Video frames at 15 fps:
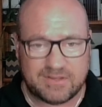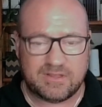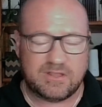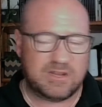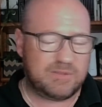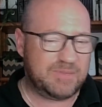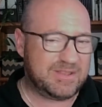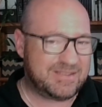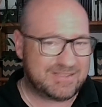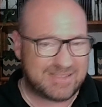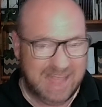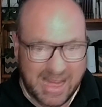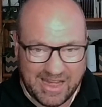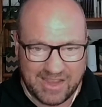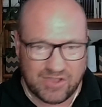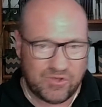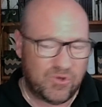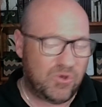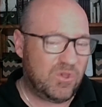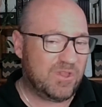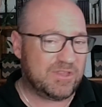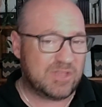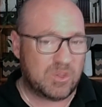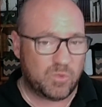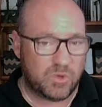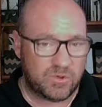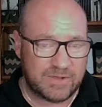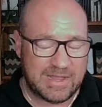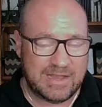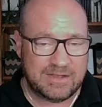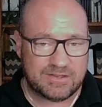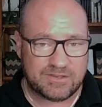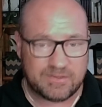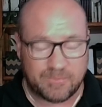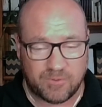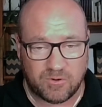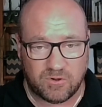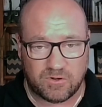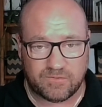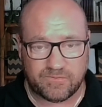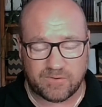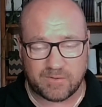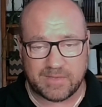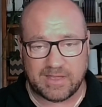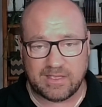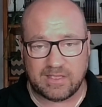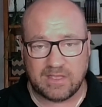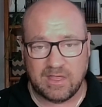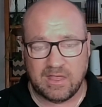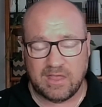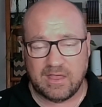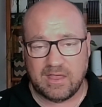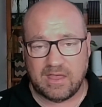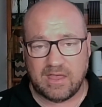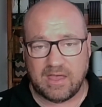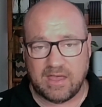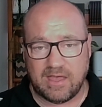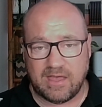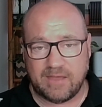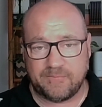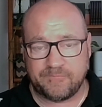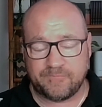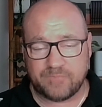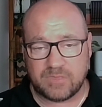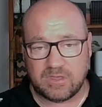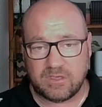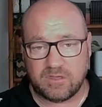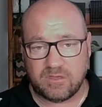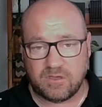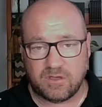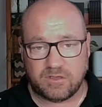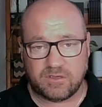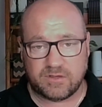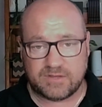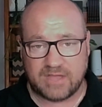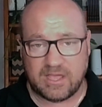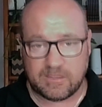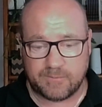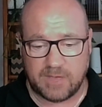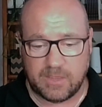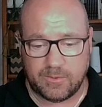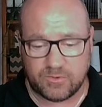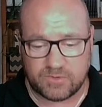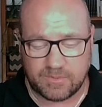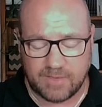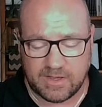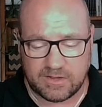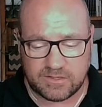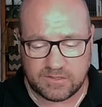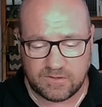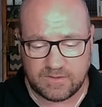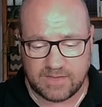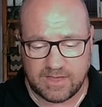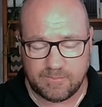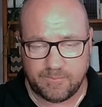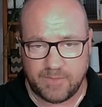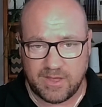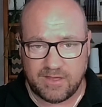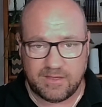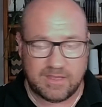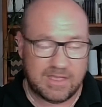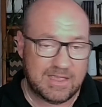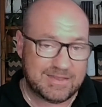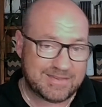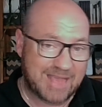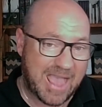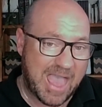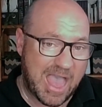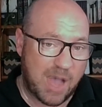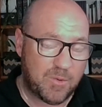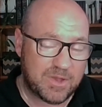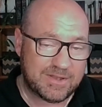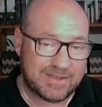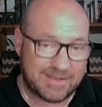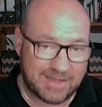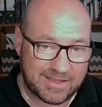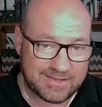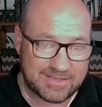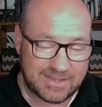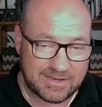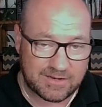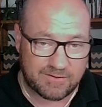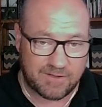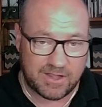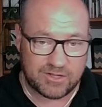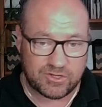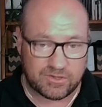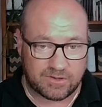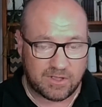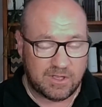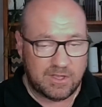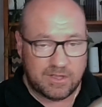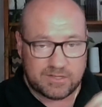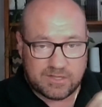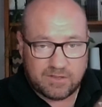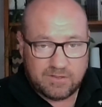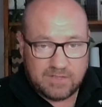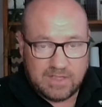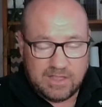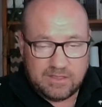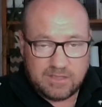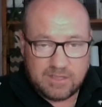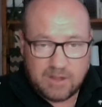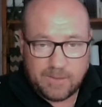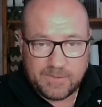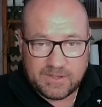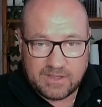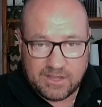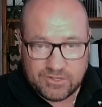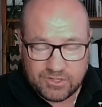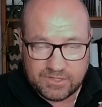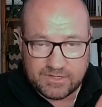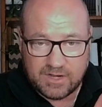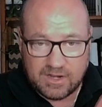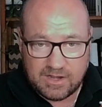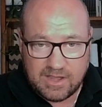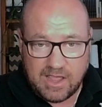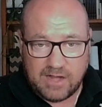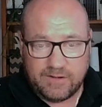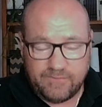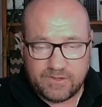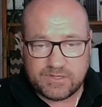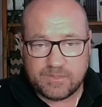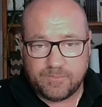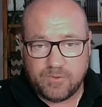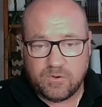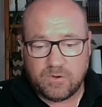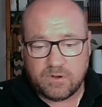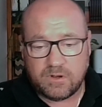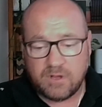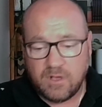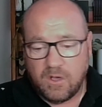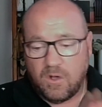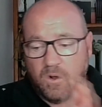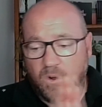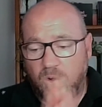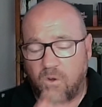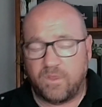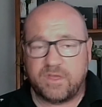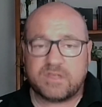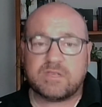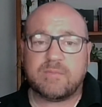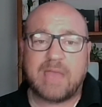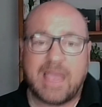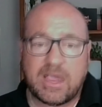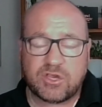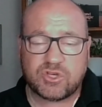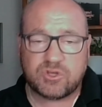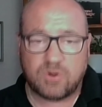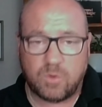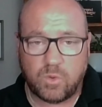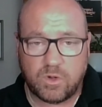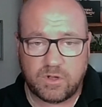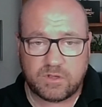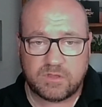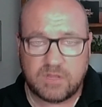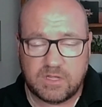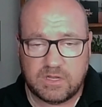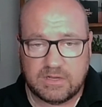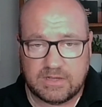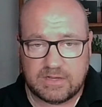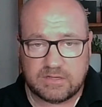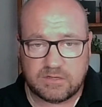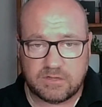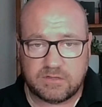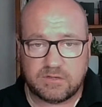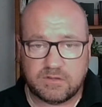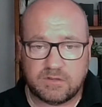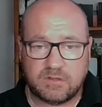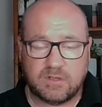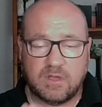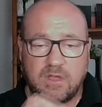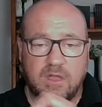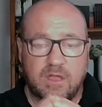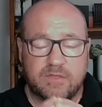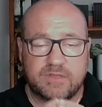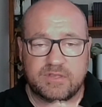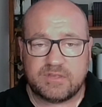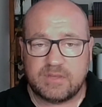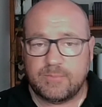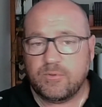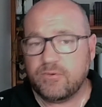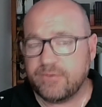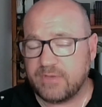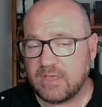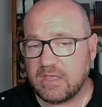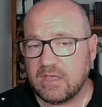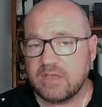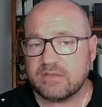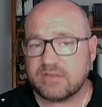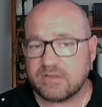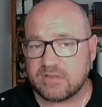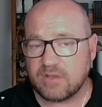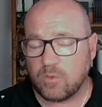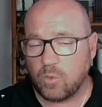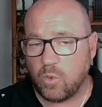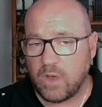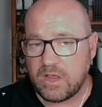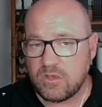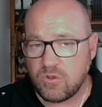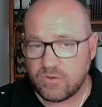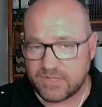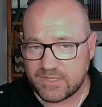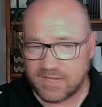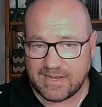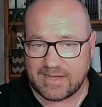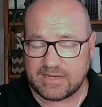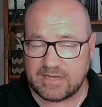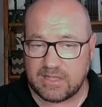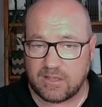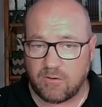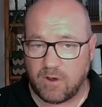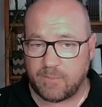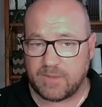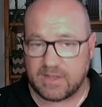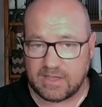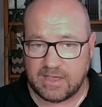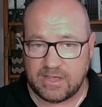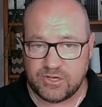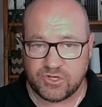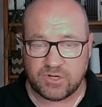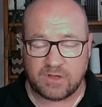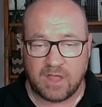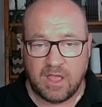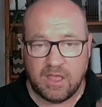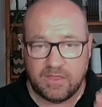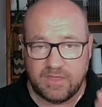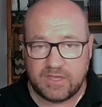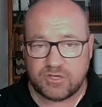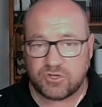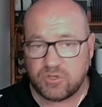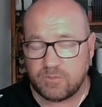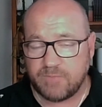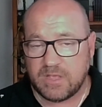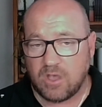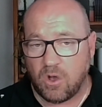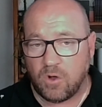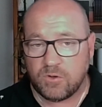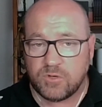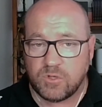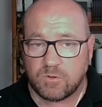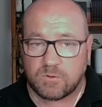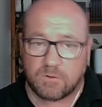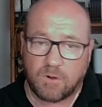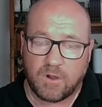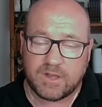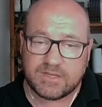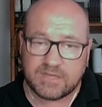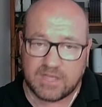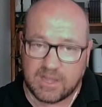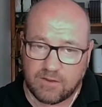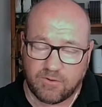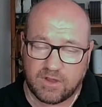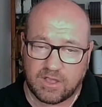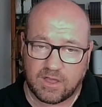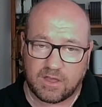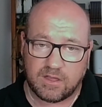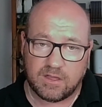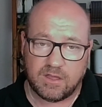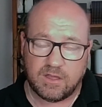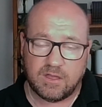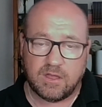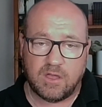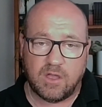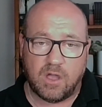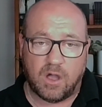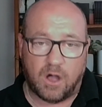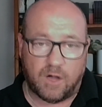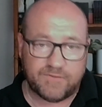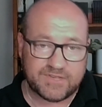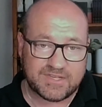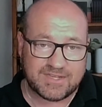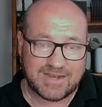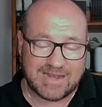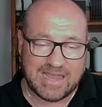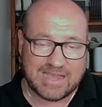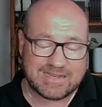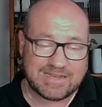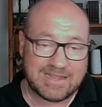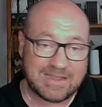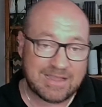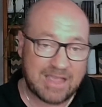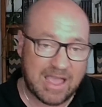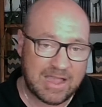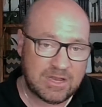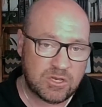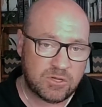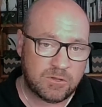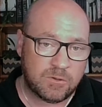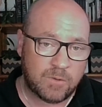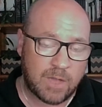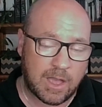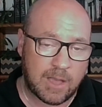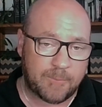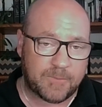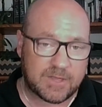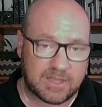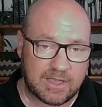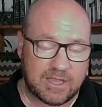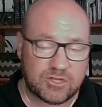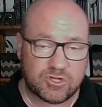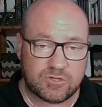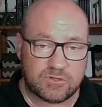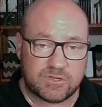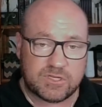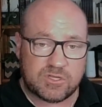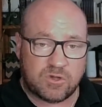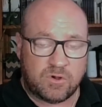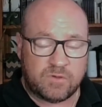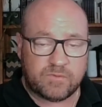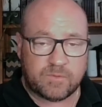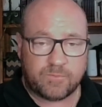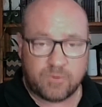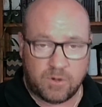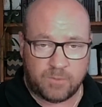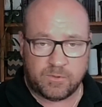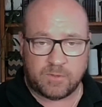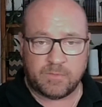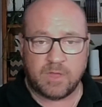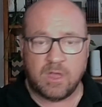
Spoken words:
little bit technical, and you will need support from your tech people to be able to do that. But it's how it does the integration. So either your application is going to natively support it, or there's some extra work that you need to do. The simple thing is that when you're selecting your application, this should be on your criteria of selecting a new application to solve a problem.